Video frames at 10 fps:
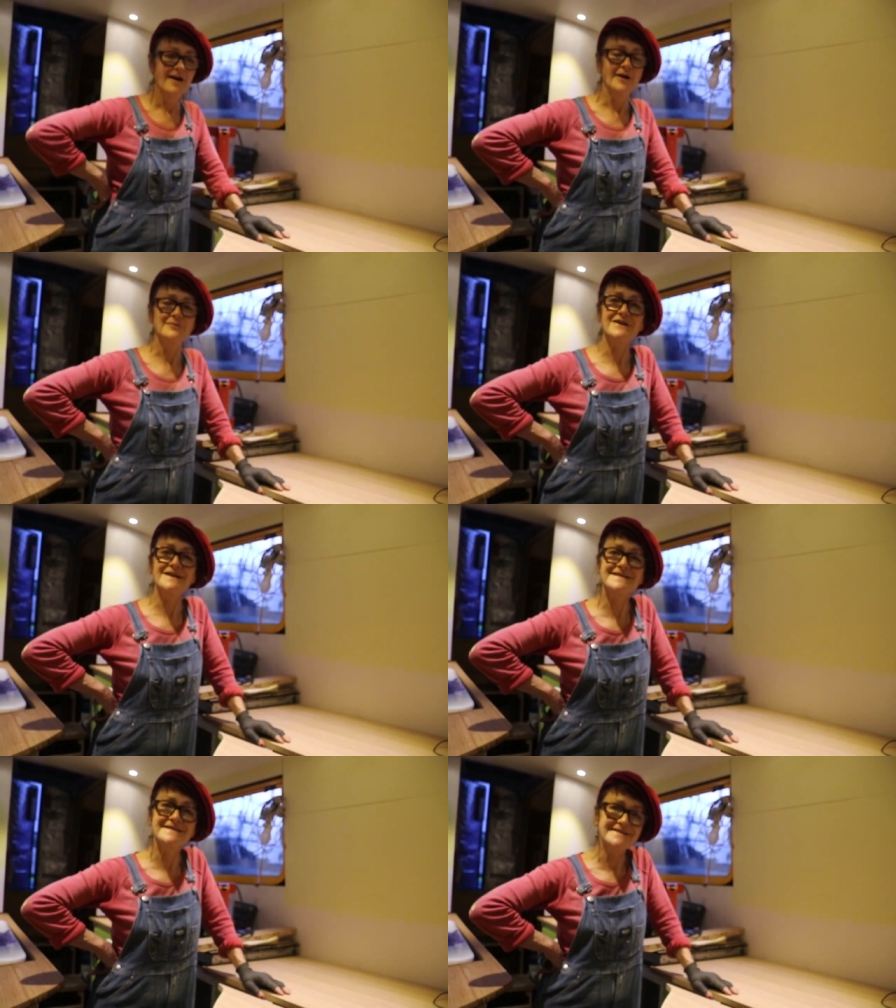I'm
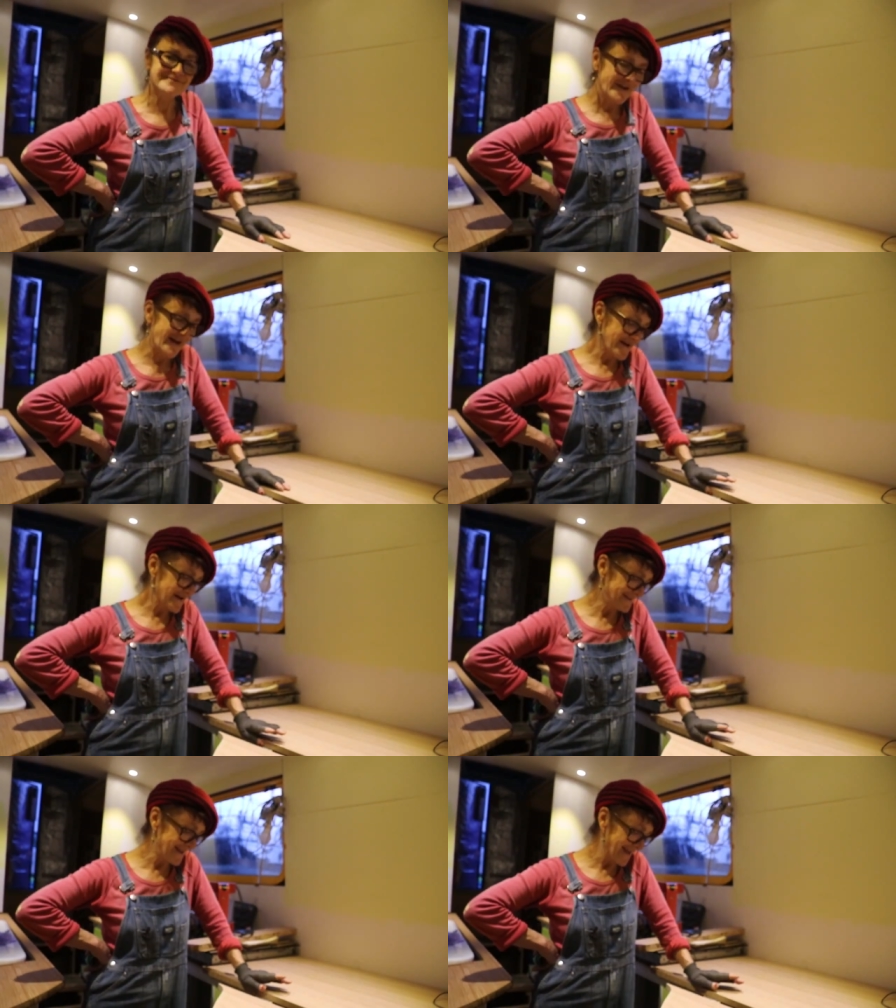just
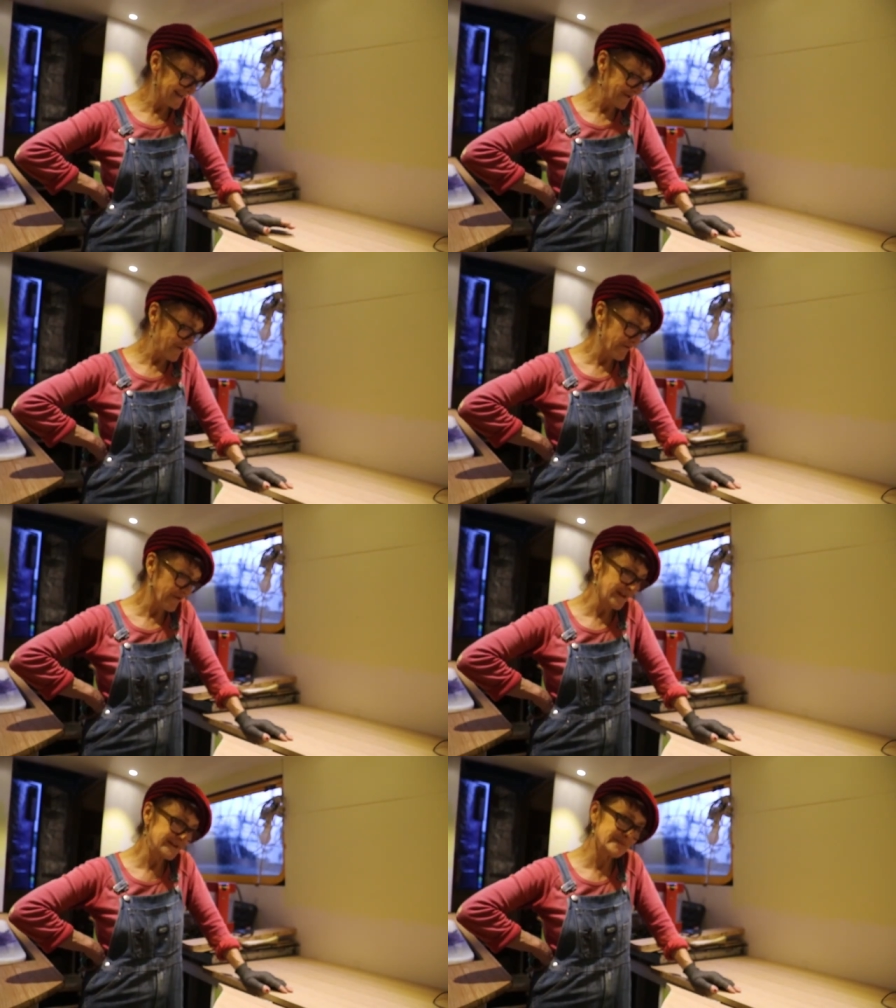sanding
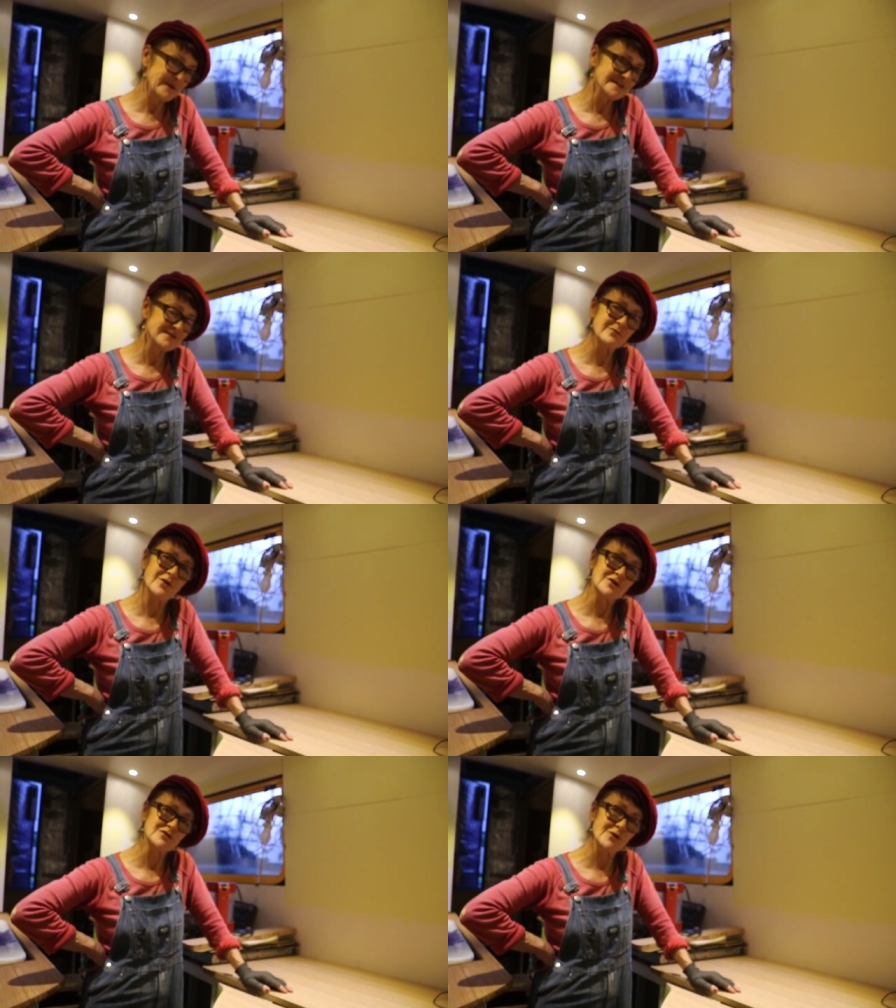off this piece of
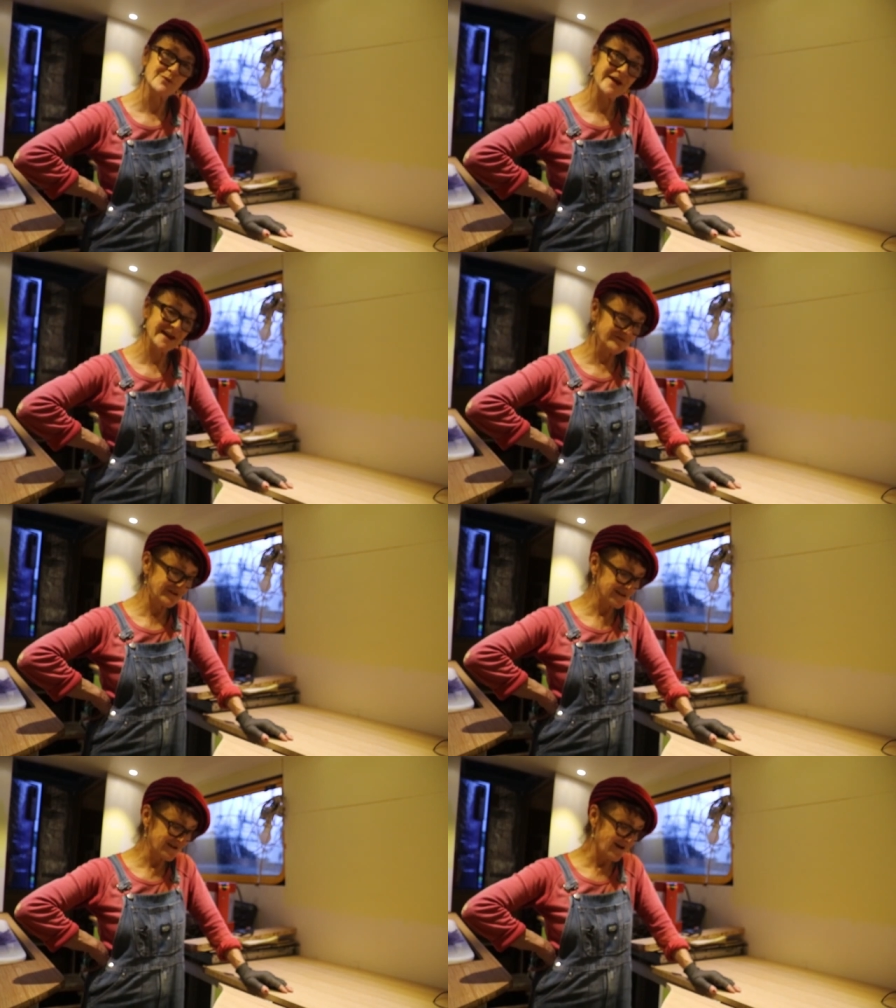worktop that
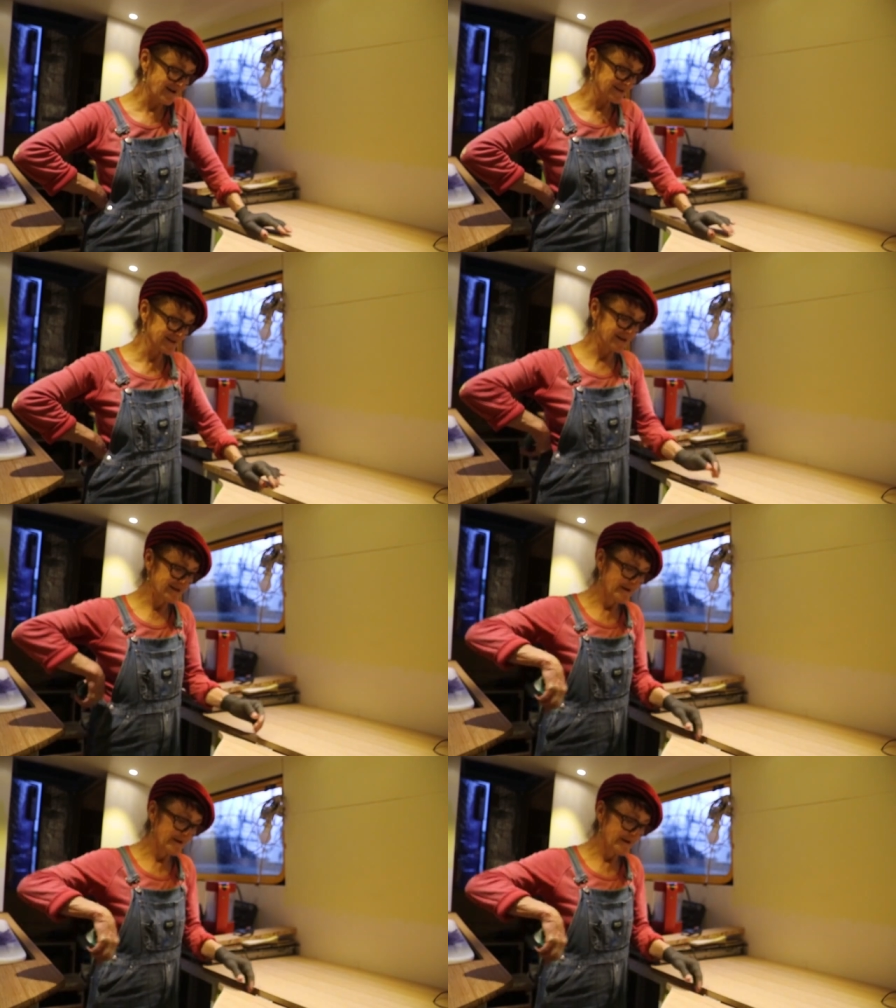Henry's cut.